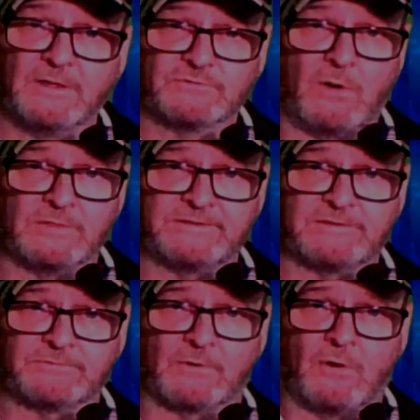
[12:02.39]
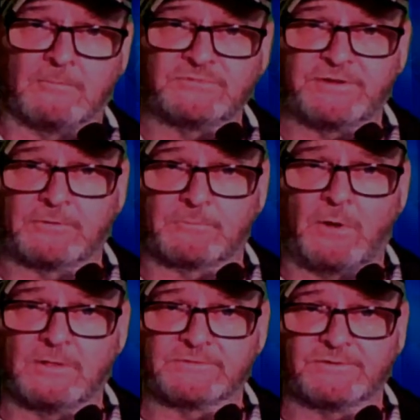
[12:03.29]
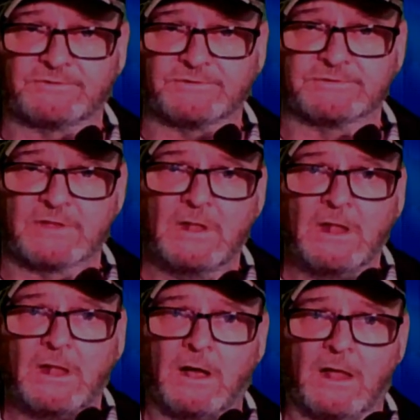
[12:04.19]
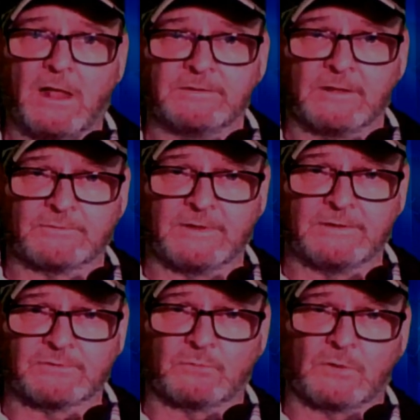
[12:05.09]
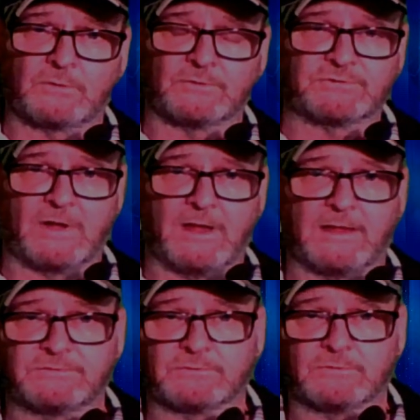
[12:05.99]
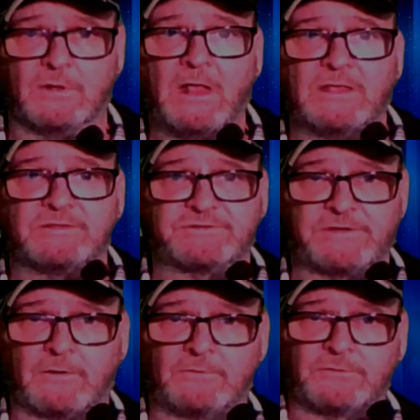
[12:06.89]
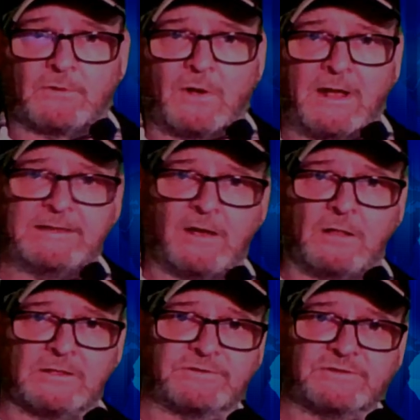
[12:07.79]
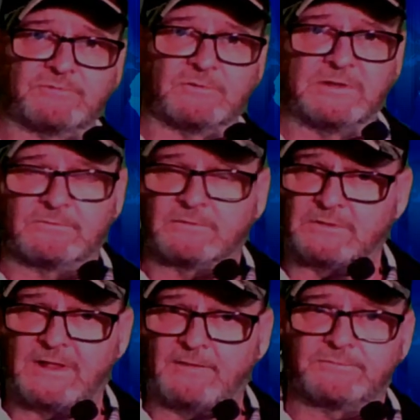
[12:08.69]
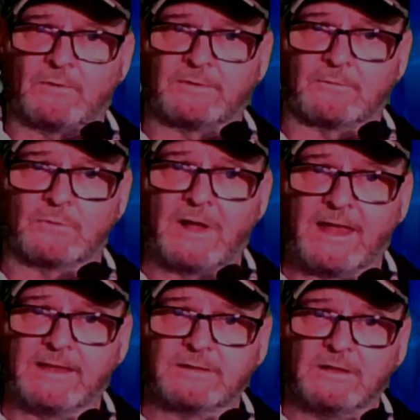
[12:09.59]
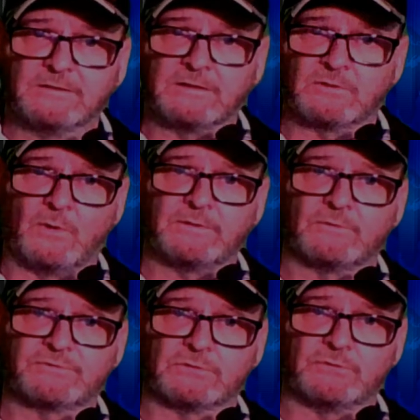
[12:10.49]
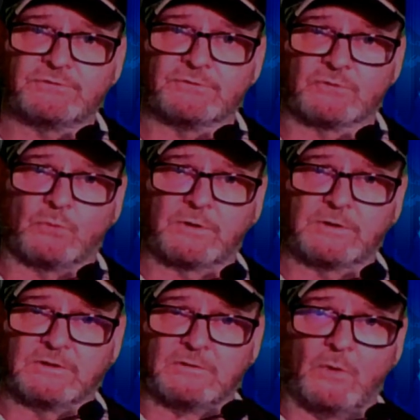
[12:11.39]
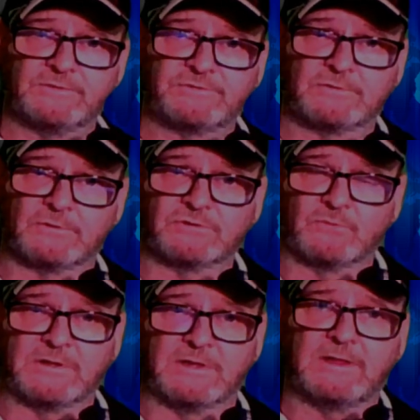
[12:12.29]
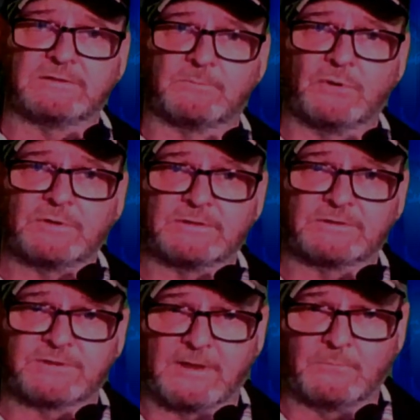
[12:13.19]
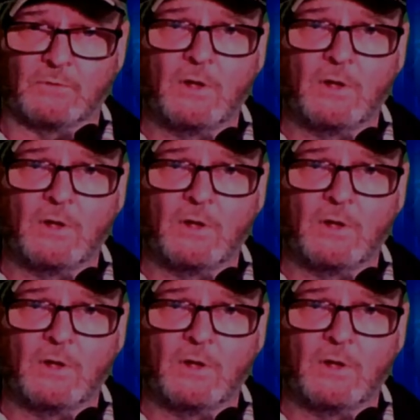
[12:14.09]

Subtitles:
So all these other armchair politicians and other injured workers trying to share your ideologies from either the left or the right, neither one of those solutions are working, and the one solution we need to put on the table